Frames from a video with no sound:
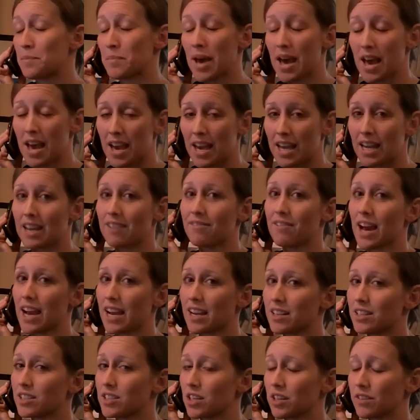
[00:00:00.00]
But if I
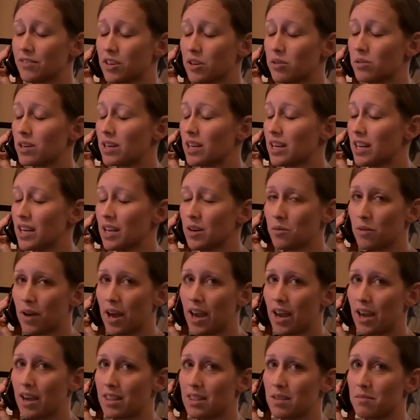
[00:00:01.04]
can serve you in any
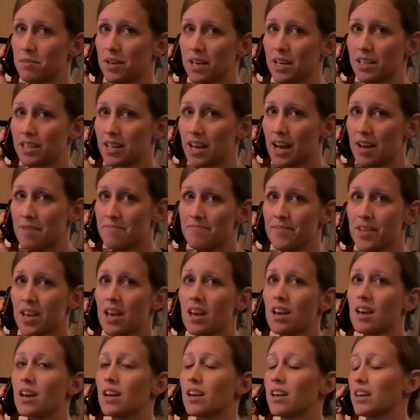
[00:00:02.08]
way in the meantime,
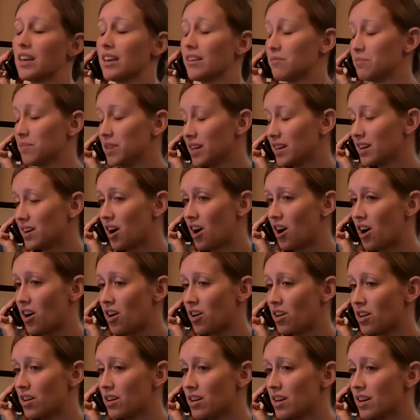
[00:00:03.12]
give me a
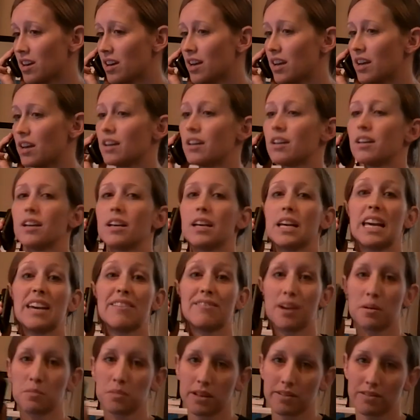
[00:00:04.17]
call.
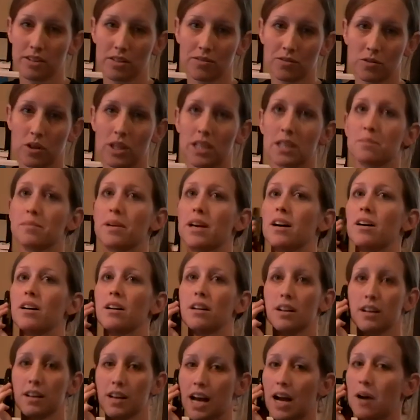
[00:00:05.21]
If I'm leaving a voicemail,
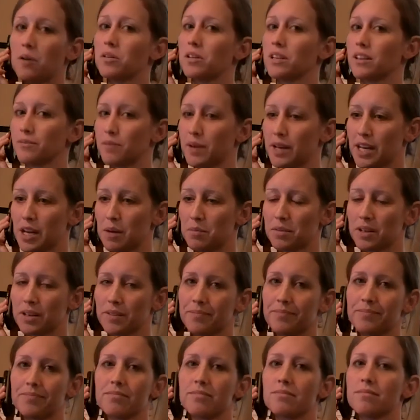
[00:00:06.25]
I will leave my number.
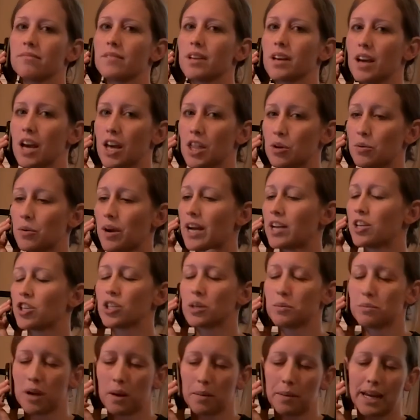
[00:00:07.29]
Mm-hmm. Otherwise,
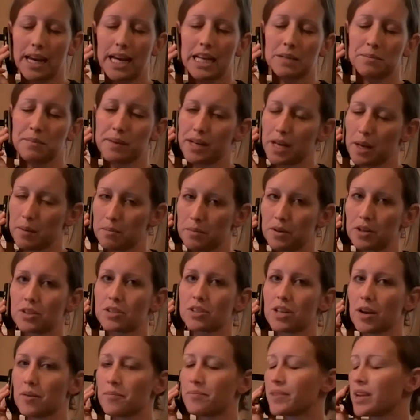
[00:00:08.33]
she probably has my number.
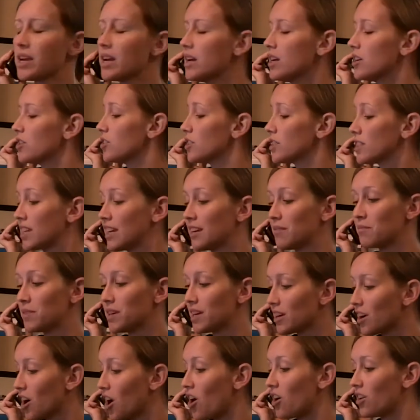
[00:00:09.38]
So just give
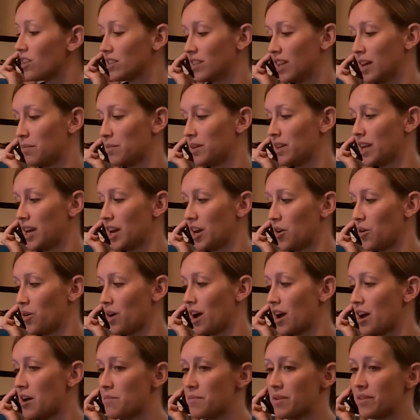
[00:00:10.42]
me a call and let me know
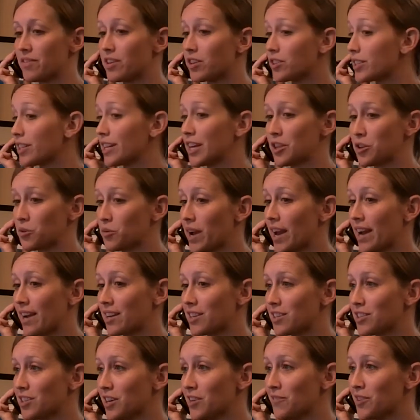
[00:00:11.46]
if there's any other way I
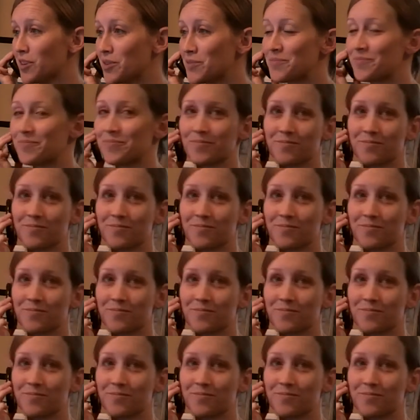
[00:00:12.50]
can serve you.